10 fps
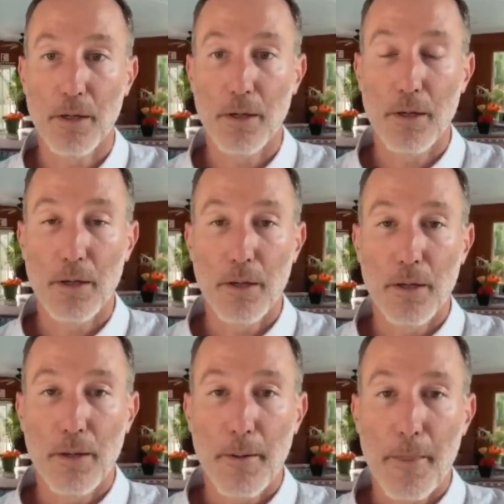
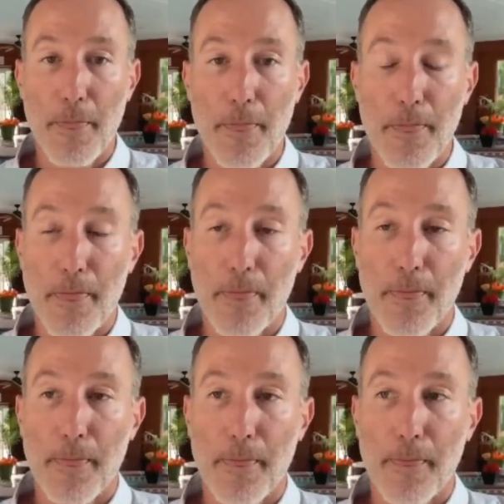
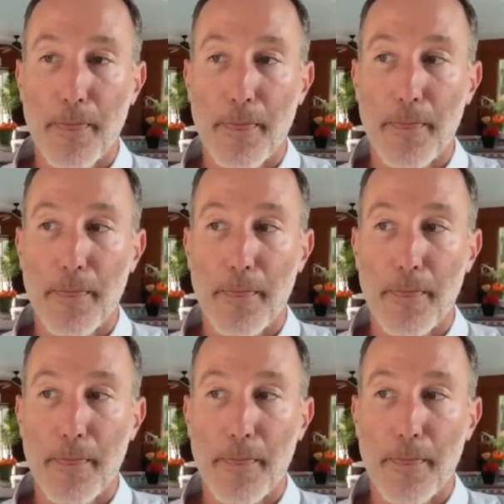No one is speaking in this clip.